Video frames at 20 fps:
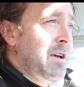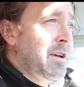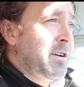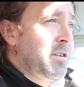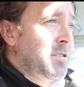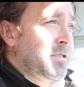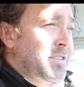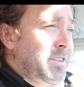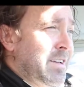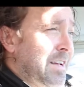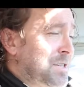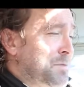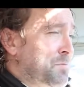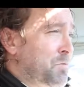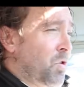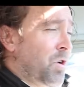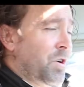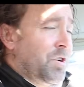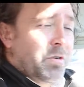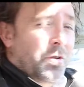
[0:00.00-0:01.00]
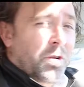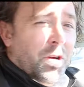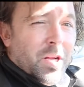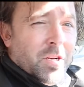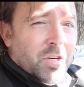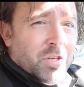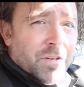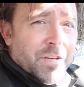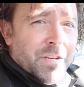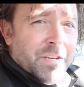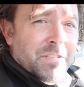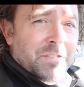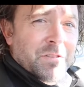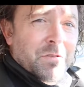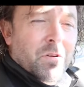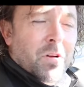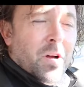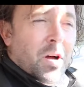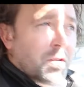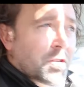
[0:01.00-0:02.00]
you're exploring new countries,
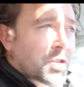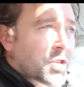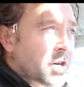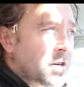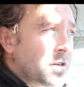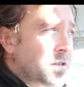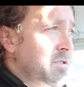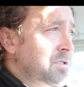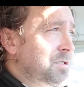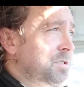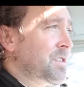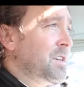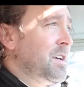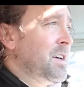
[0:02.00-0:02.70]
new cultures,